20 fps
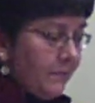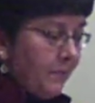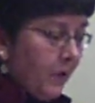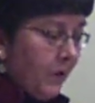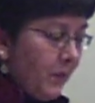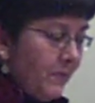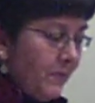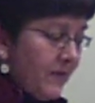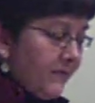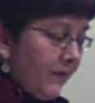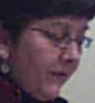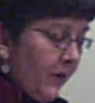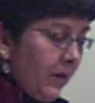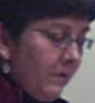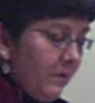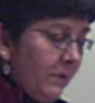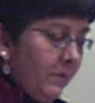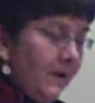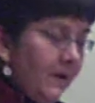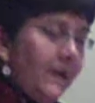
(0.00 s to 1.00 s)
purpose for
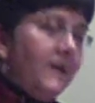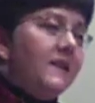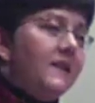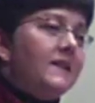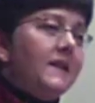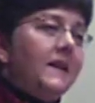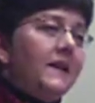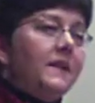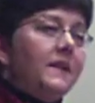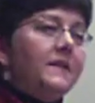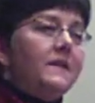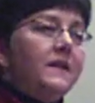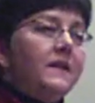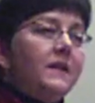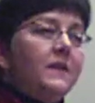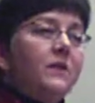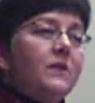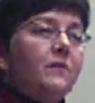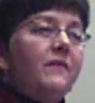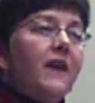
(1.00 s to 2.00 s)
human beings is the
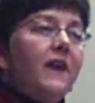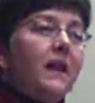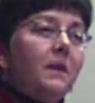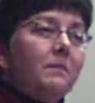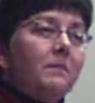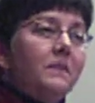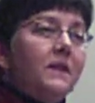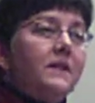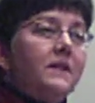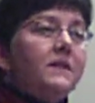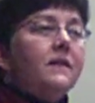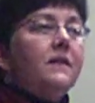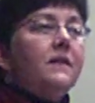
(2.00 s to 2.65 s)
development,